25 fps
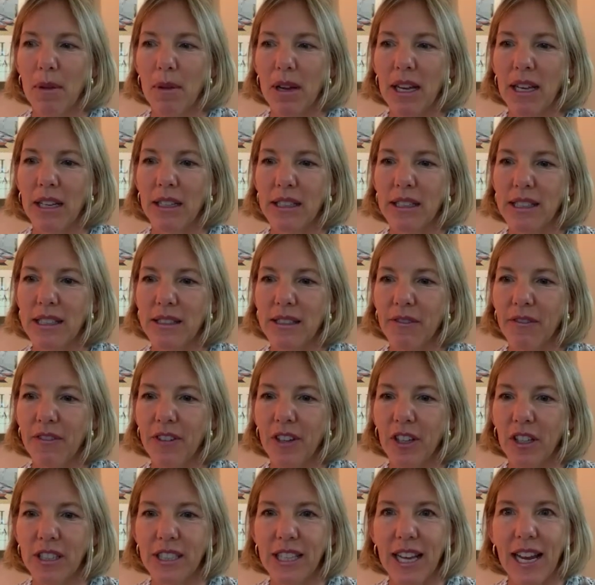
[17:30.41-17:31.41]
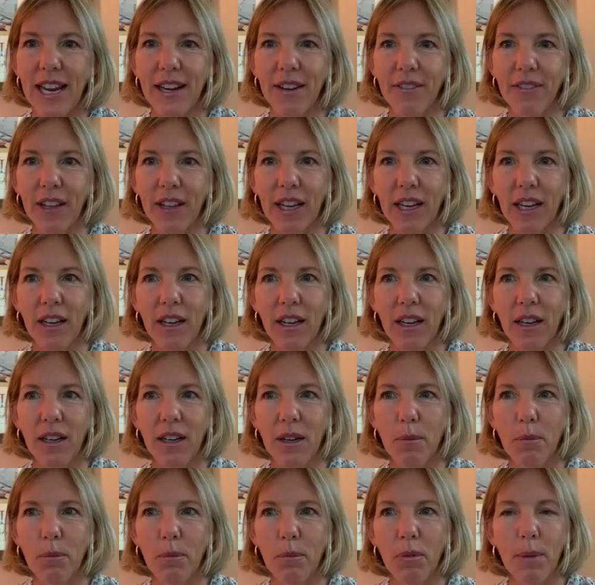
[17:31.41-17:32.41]
it feels kind of like an
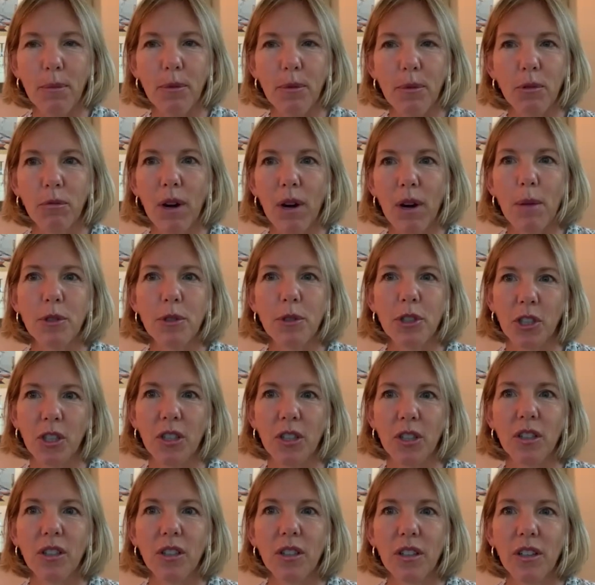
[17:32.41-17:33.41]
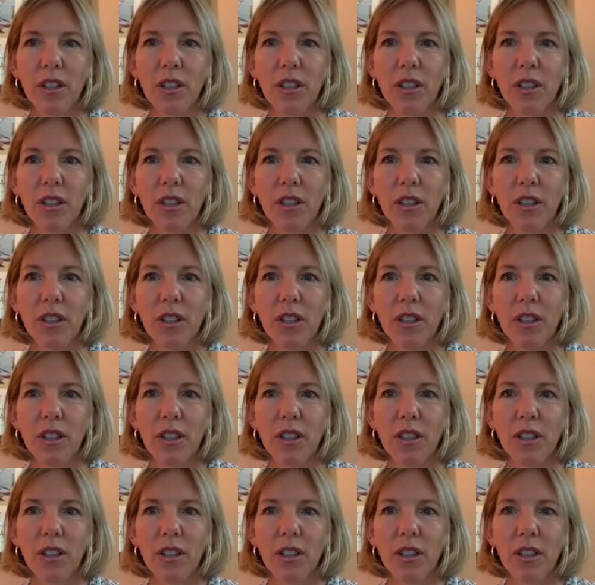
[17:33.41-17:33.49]
abrupt rupture,